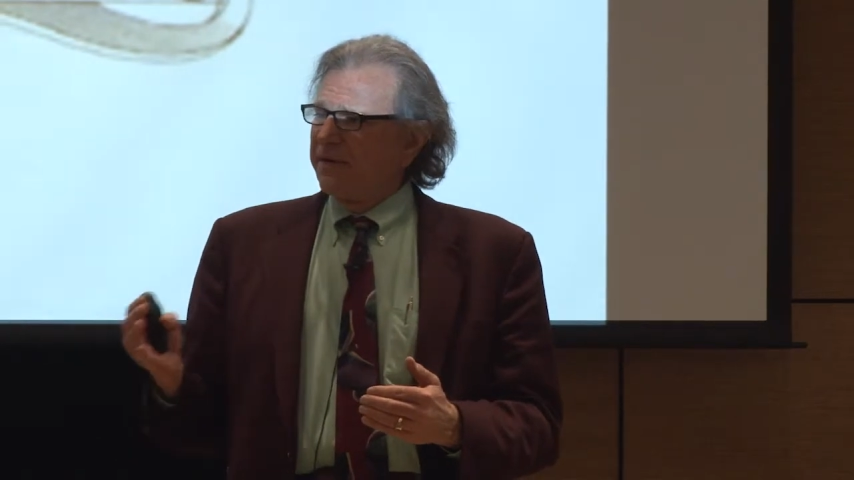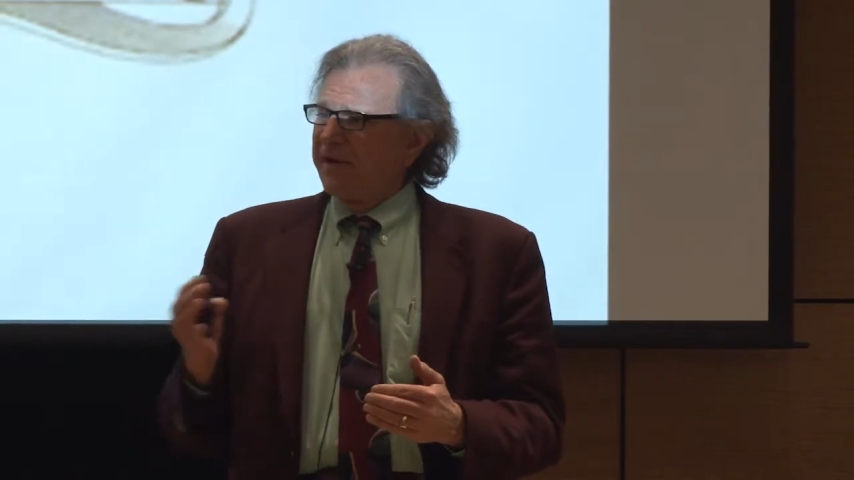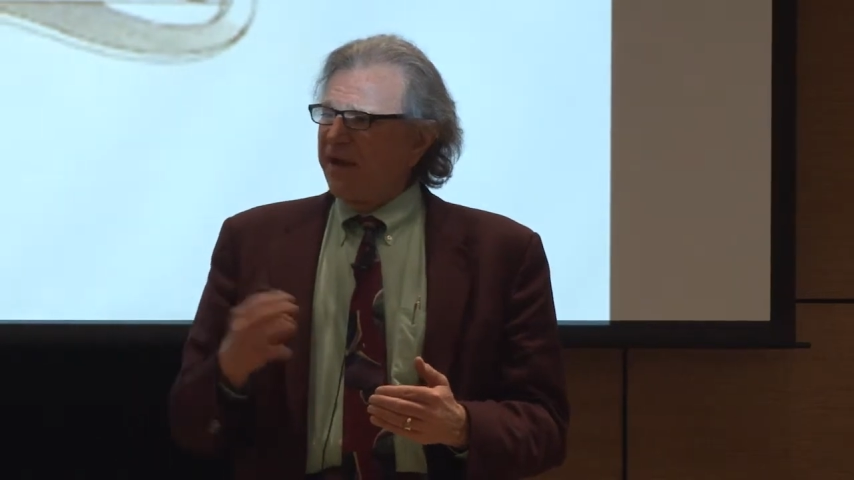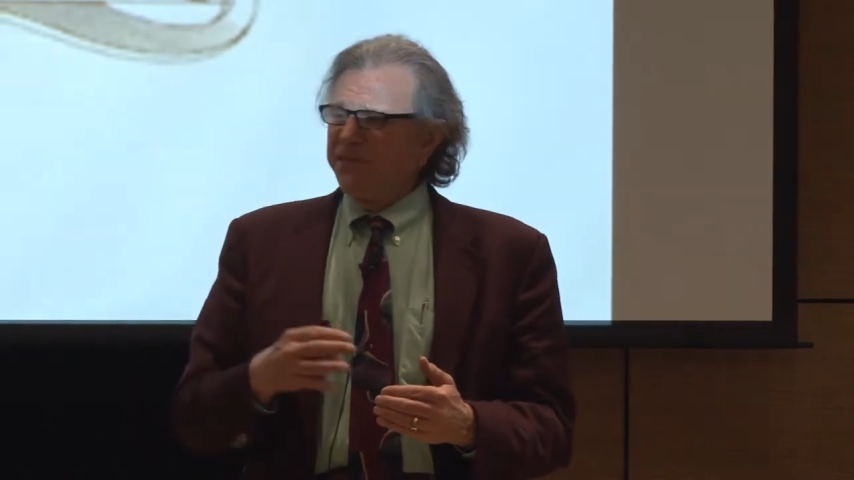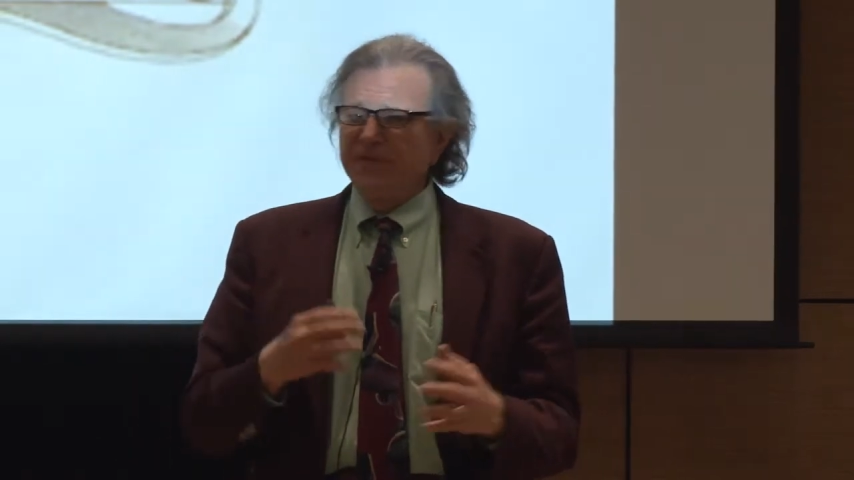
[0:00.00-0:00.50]

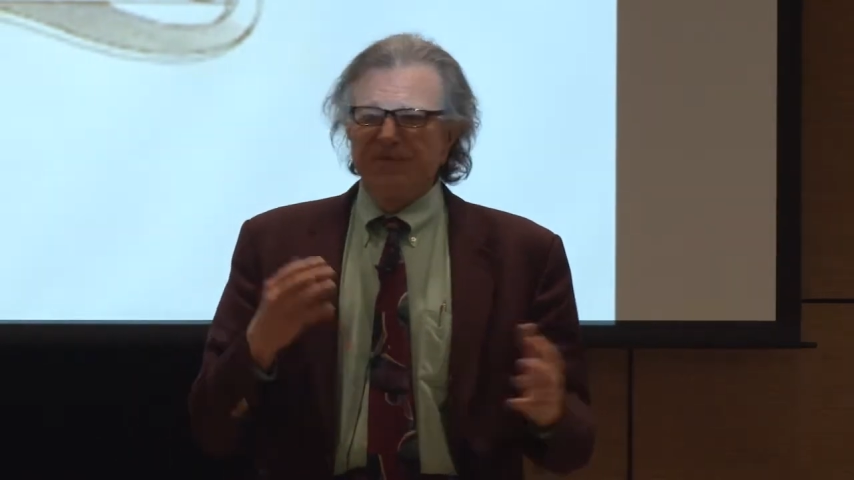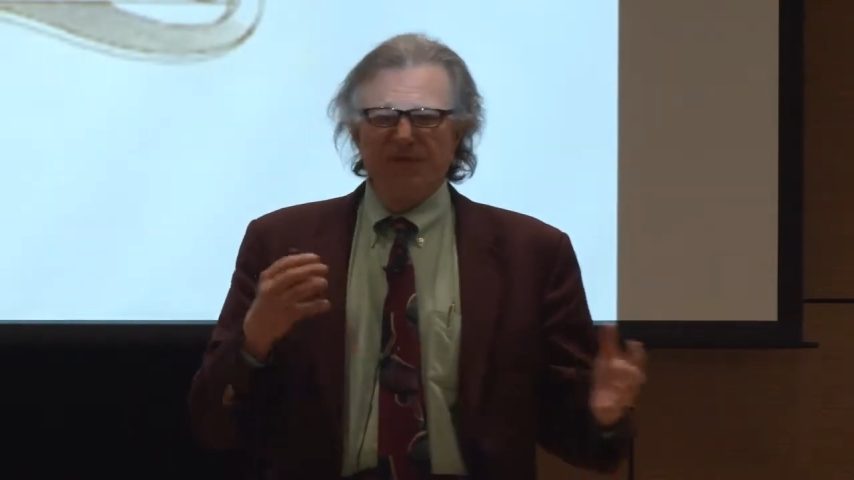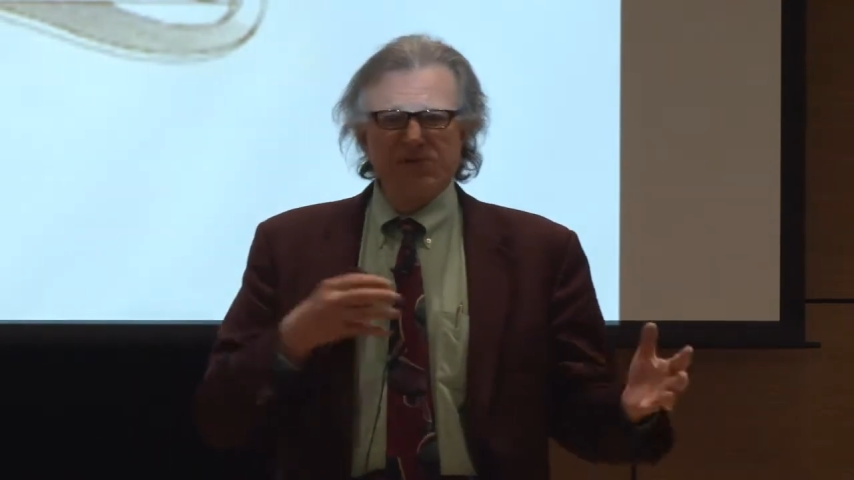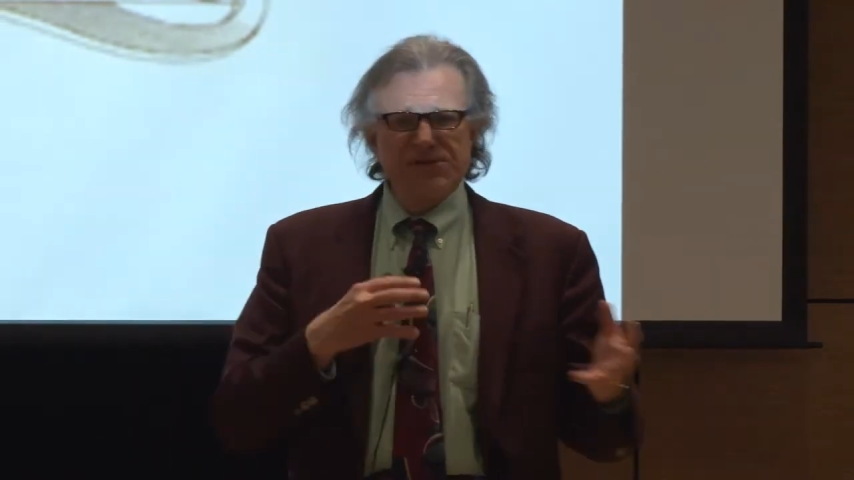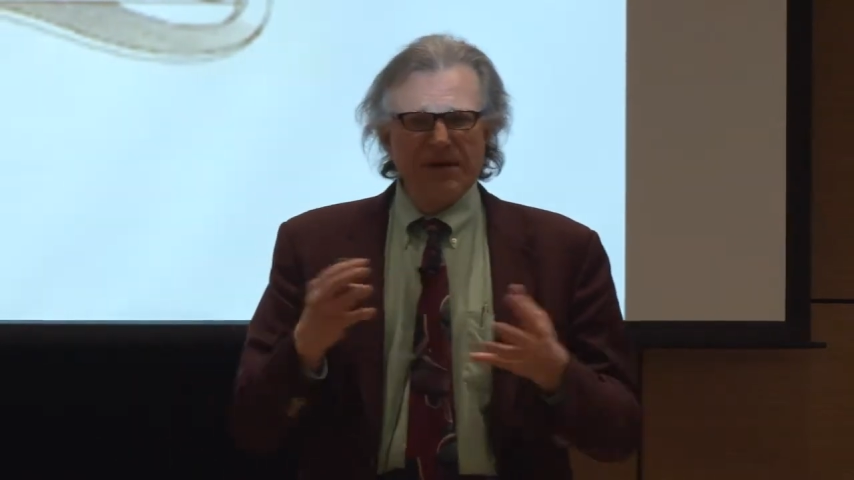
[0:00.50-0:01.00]
Now for the
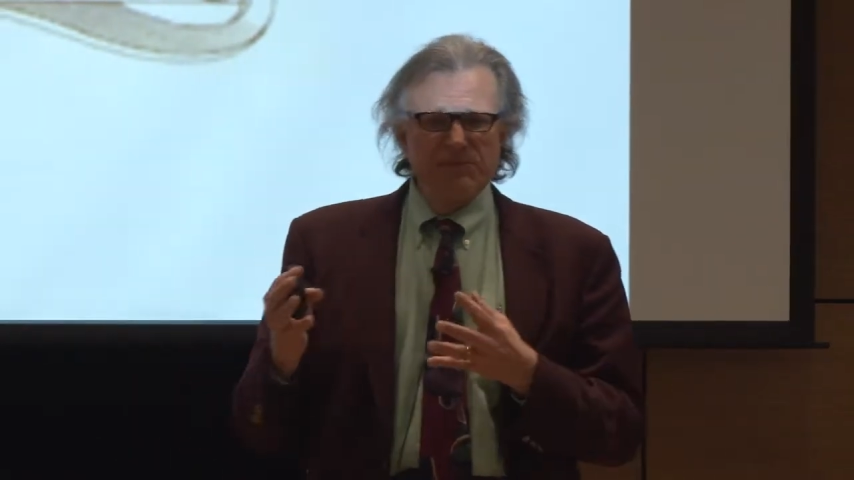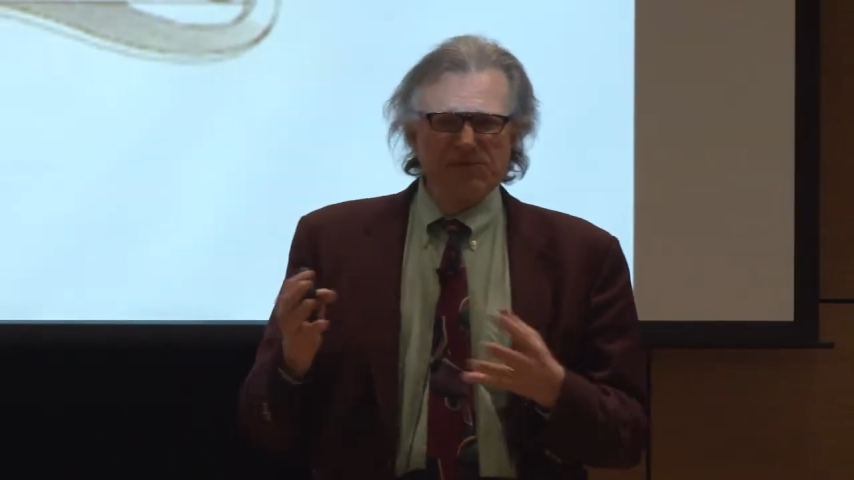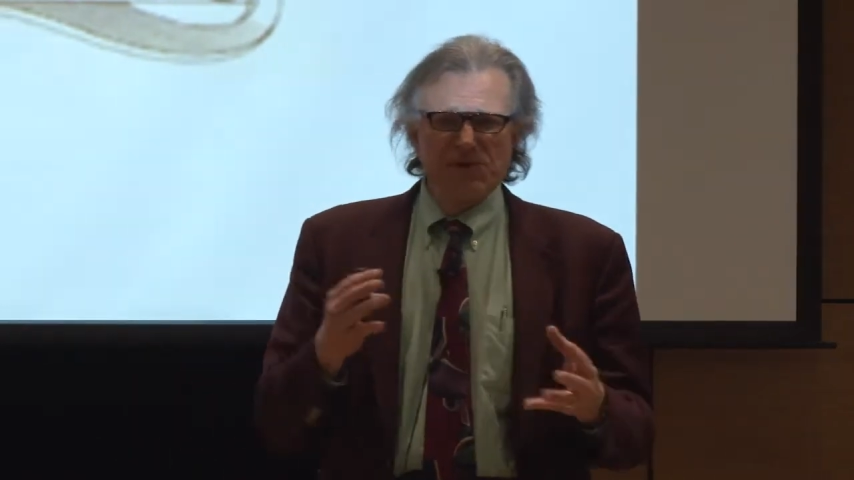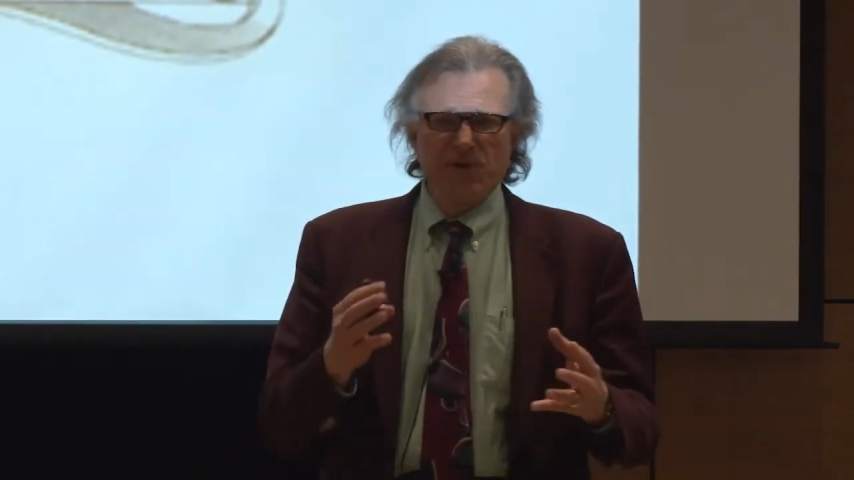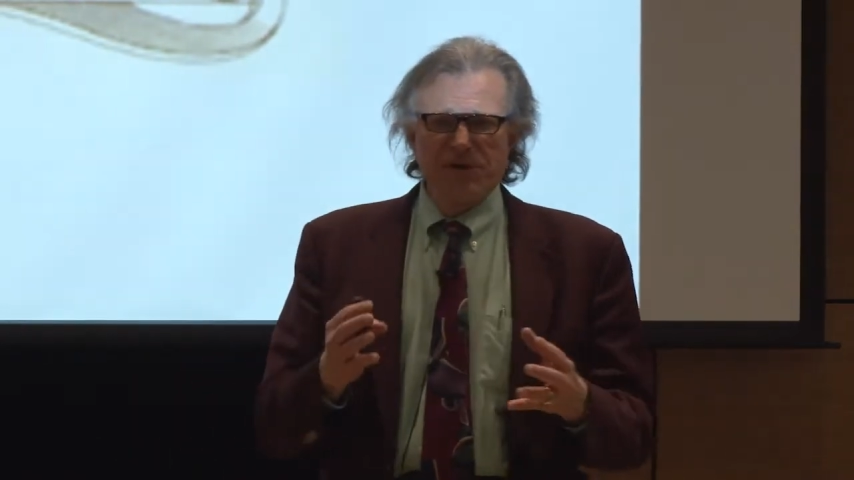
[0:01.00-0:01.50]
first time
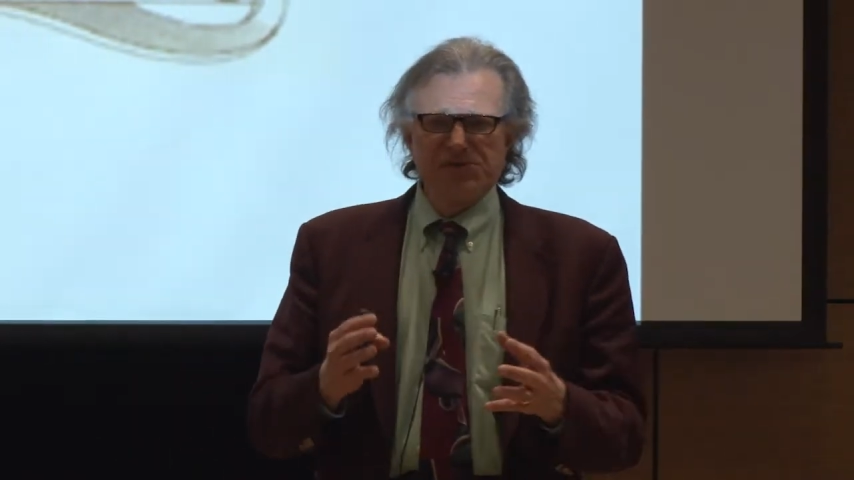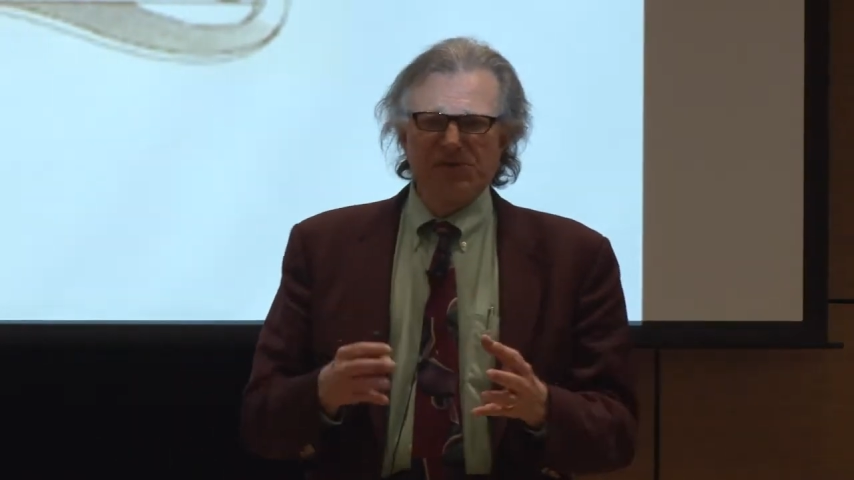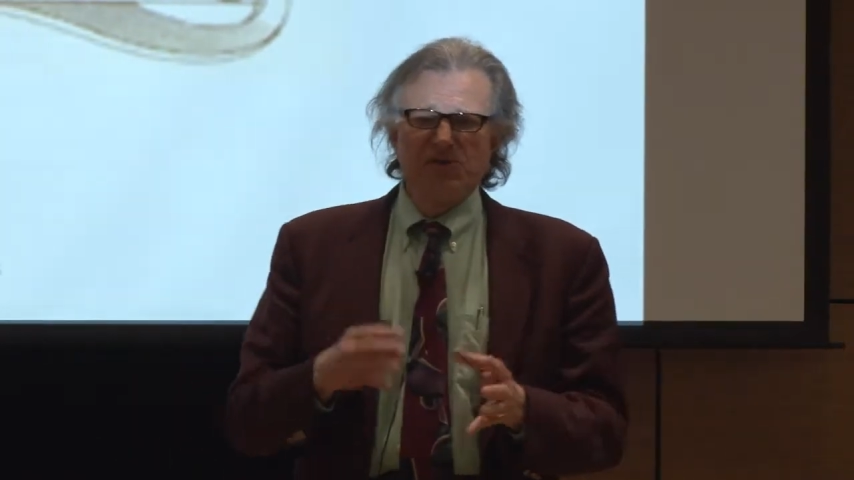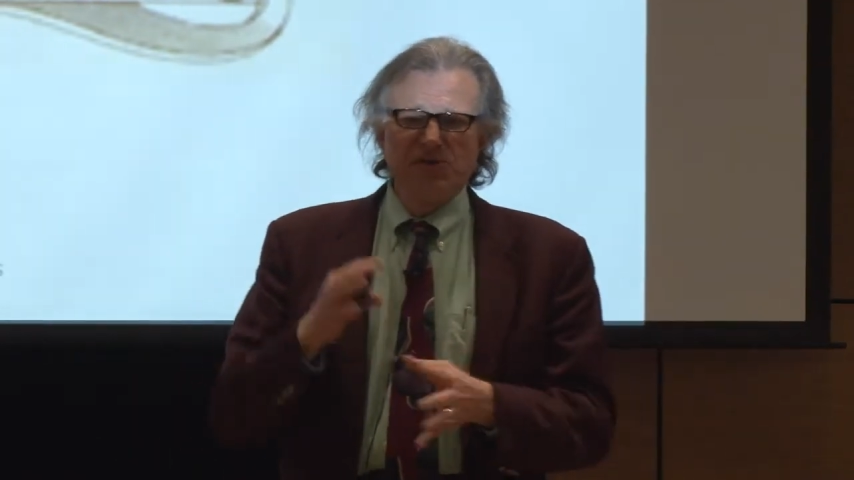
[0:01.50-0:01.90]
there's a question,